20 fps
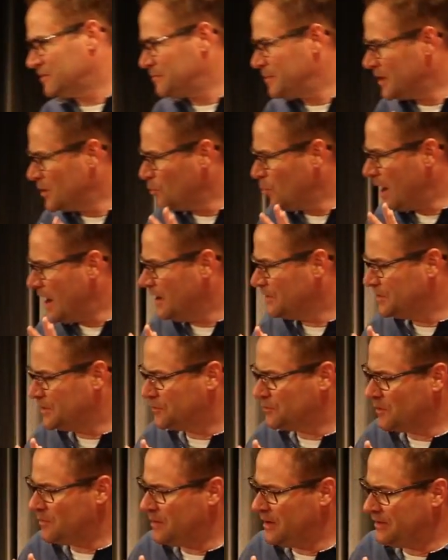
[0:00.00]
It's been a while
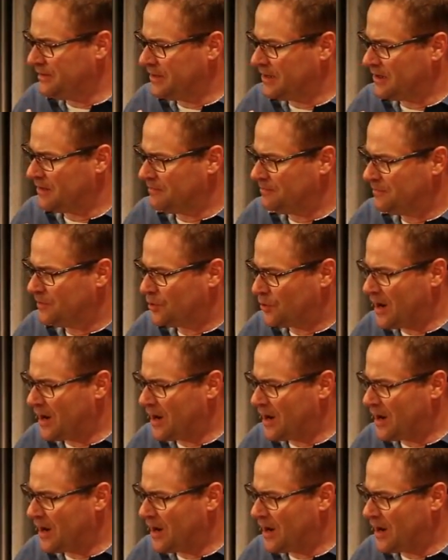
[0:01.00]
since we've been there.